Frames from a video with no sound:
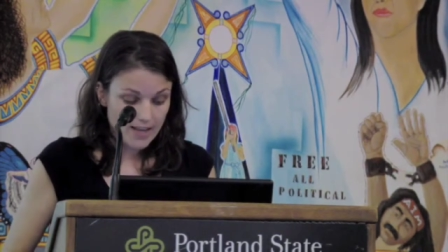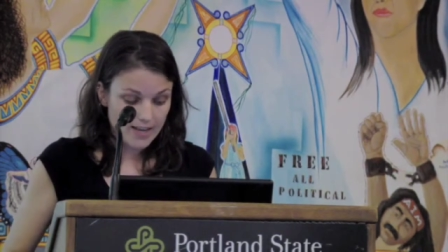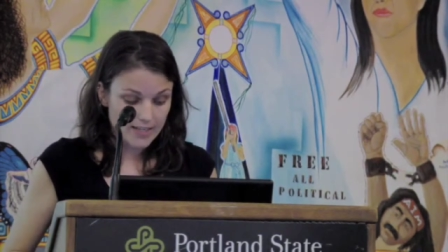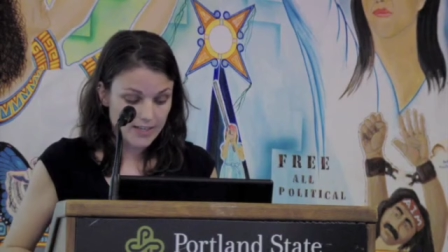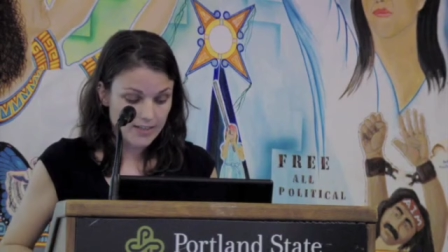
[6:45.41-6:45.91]

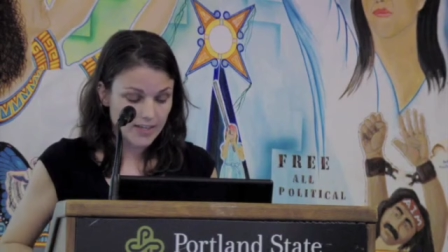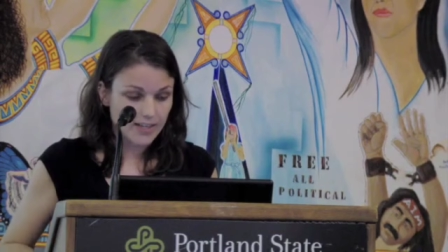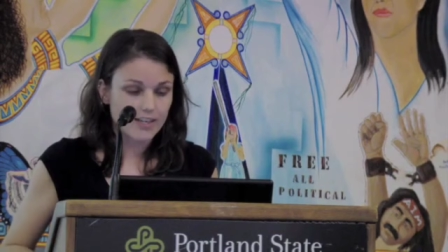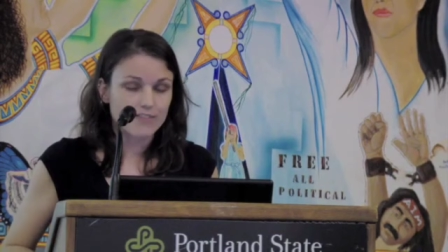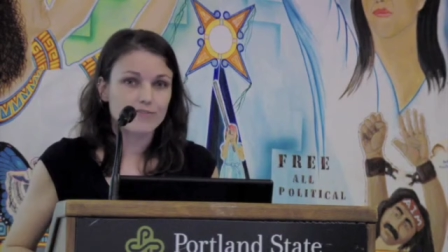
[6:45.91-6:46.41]
I
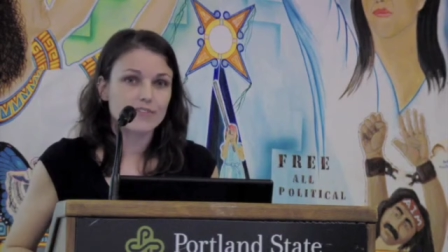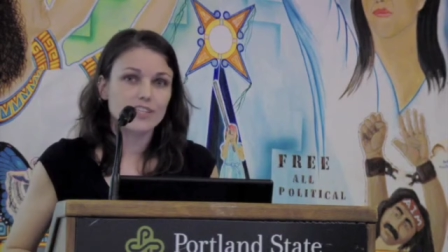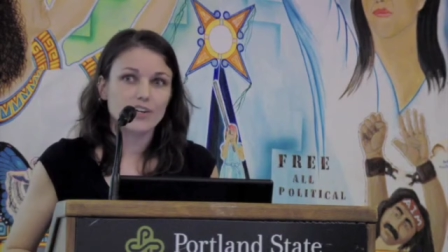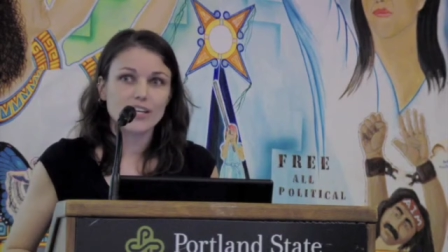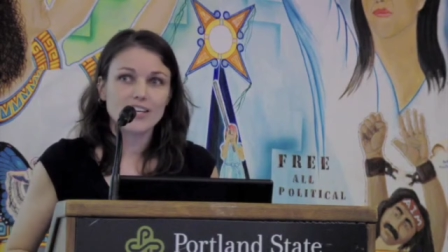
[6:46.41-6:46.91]
think
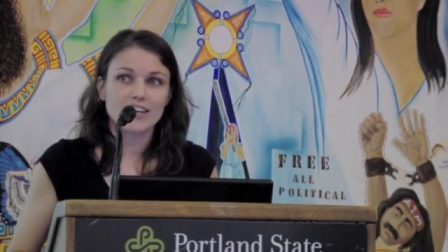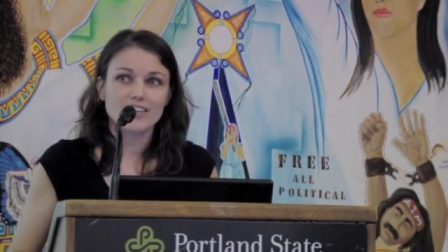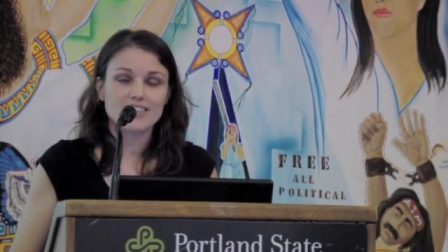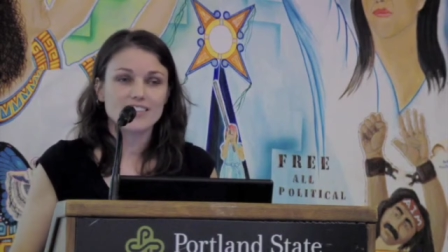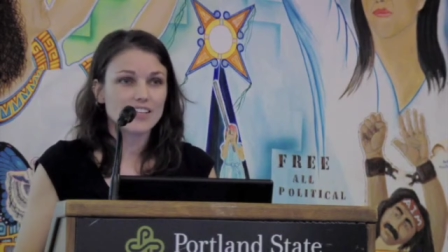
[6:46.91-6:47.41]
I
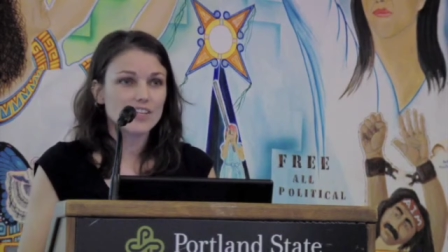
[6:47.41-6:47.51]
can't